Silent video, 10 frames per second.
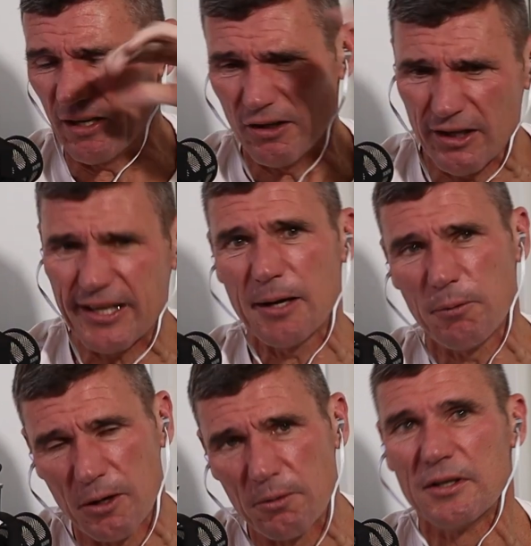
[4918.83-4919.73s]
oh, okay,
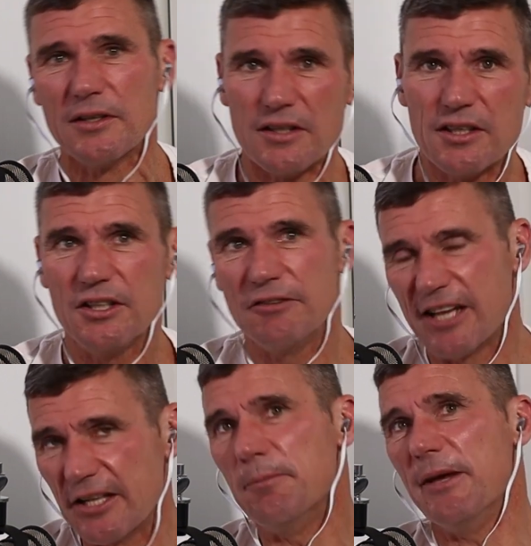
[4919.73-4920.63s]
well, you've
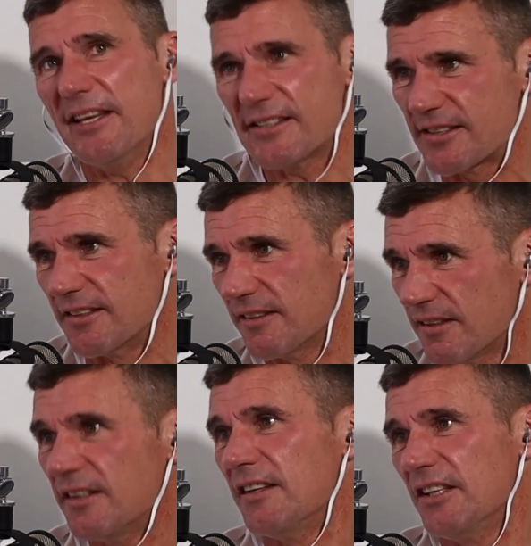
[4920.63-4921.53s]
done your best, and
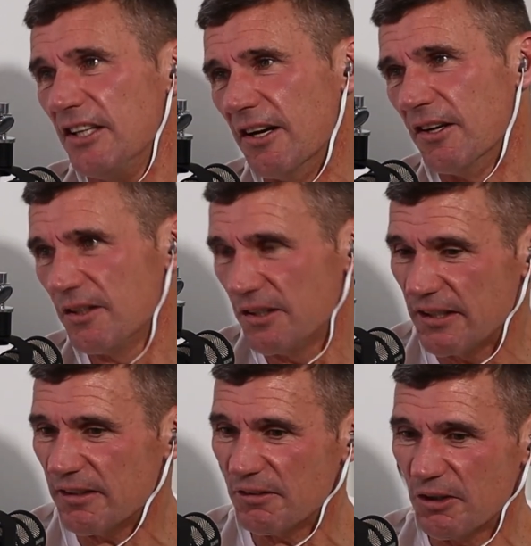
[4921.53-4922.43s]

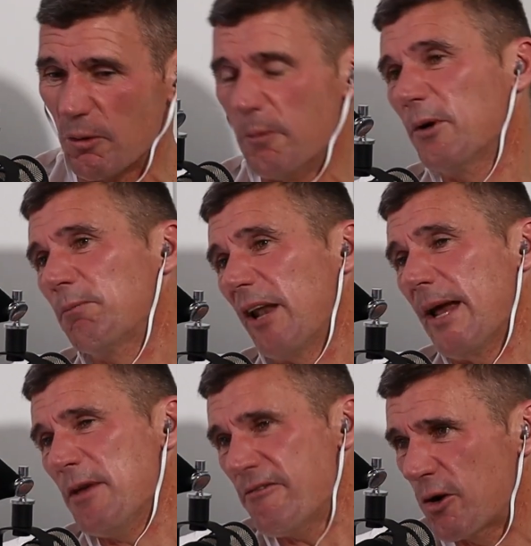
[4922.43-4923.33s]
no one would blame
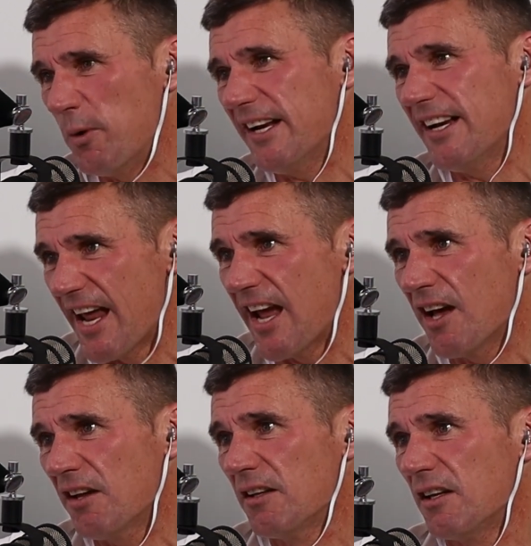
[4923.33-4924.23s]
you for quitting now.
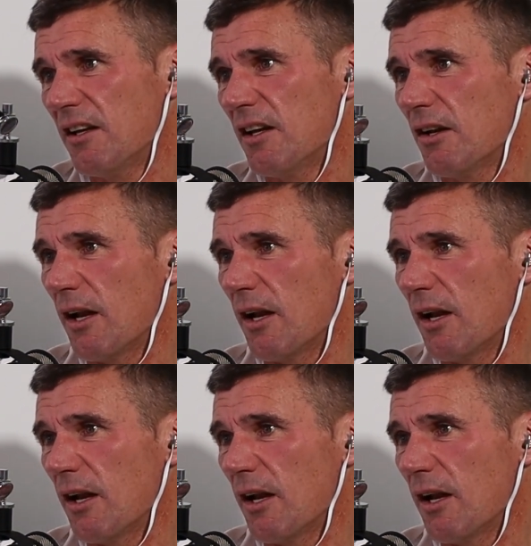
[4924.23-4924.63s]
Like